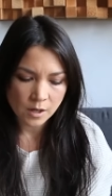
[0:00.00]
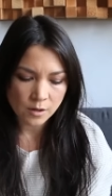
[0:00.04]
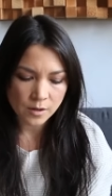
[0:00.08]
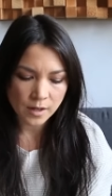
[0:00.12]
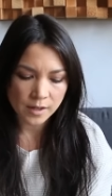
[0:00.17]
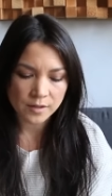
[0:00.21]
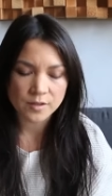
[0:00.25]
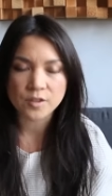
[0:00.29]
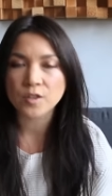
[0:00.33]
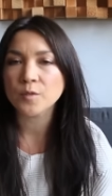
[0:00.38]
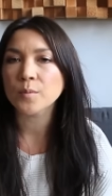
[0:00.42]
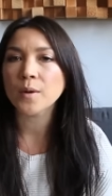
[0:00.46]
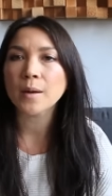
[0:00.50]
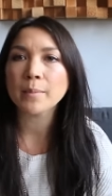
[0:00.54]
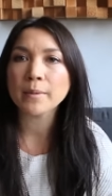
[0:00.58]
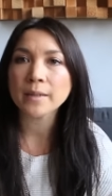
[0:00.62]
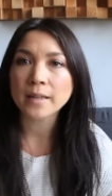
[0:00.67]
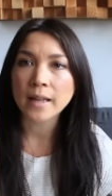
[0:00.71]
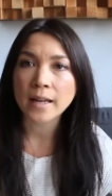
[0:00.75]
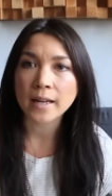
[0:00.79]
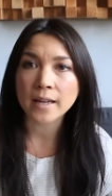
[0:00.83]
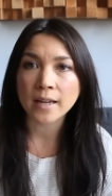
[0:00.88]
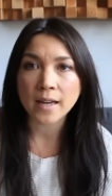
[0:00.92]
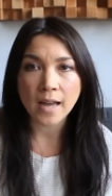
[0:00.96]
Okay, so you're
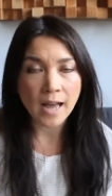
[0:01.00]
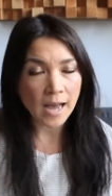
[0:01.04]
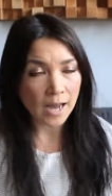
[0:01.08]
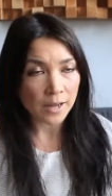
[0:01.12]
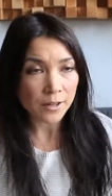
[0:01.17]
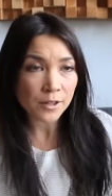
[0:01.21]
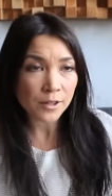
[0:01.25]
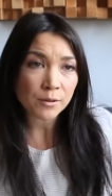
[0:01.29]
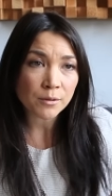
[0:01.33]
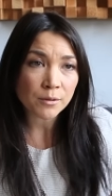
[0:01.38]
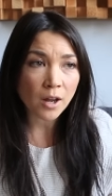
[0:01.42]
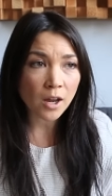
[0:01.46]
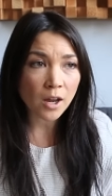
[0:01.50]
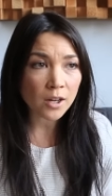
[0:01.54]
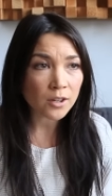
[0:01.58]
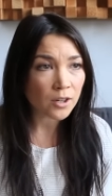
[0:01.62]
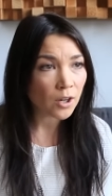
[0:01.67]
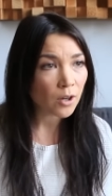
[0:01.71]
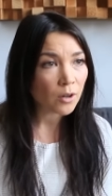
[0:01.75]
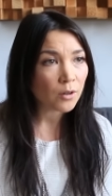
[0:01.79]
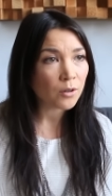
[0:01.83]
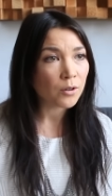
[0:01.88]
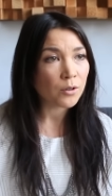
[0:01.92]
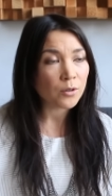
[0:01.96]
probably like, how do you not
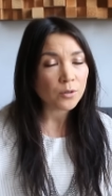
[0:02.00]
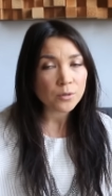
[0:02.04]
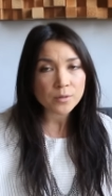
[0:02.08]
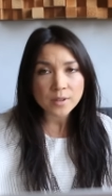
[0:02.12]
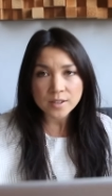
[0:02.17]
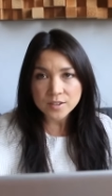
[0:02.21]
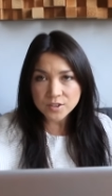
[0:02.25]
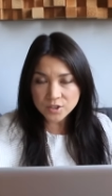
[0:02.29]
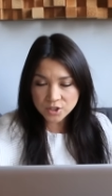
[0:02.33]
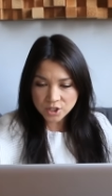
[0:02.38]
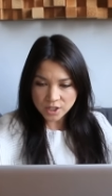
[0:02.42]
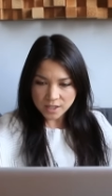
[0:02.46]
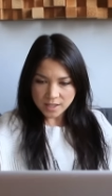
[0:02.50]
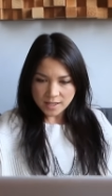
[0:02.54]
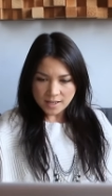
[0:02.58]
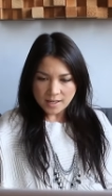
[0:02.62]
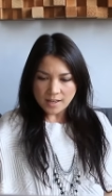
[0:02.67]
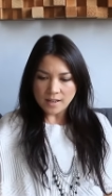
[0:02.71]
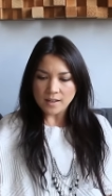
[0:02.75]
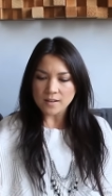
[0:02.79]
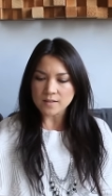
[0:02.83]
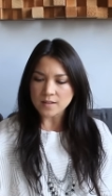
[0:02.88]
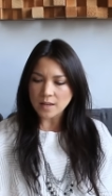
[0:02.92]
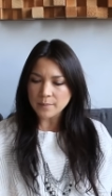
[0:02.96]
know who this chick
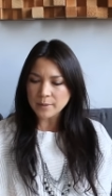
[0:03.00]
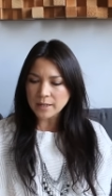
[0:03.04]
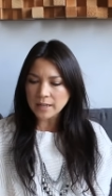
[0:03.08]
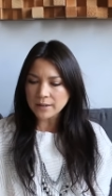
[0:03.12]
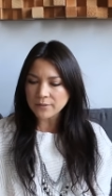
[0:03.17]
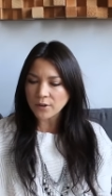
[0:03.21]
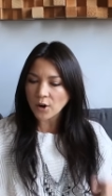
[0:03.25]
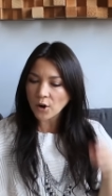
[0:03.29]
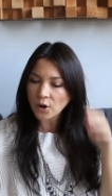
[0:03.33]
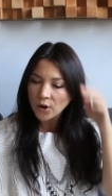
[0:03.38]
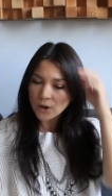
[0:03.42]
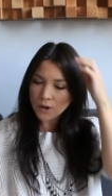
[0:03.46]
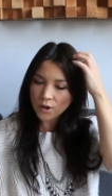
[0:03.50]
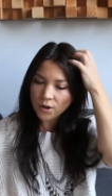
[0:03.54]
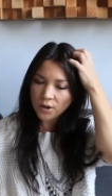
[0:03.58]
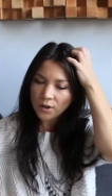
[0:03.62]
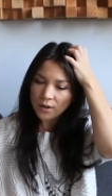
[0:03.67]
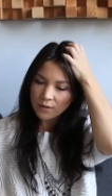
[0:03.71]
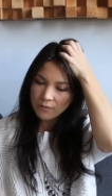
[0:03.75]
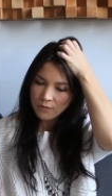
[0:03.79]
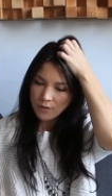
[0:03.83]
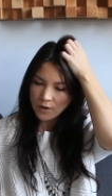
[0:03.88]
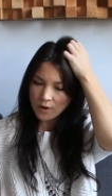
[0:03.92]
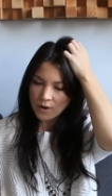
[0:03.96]
is? I mean, I've heard
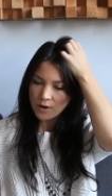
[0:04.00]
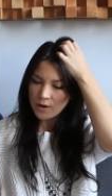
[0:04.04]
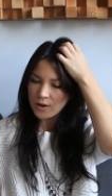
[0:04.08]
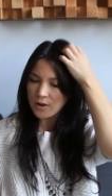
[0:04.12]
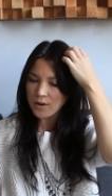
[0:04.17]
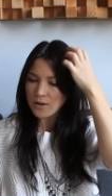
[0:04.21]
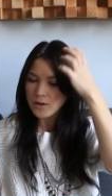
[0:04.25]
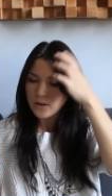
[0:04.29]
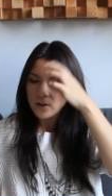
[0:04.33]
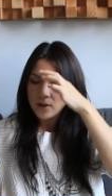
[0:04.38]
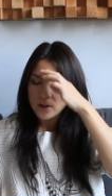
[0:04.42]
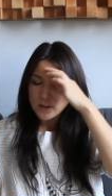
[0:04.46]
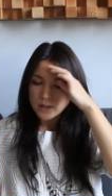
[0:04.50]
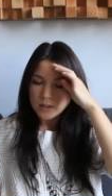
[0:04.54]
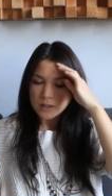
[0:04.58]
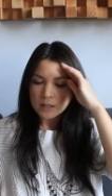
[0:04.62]
of her,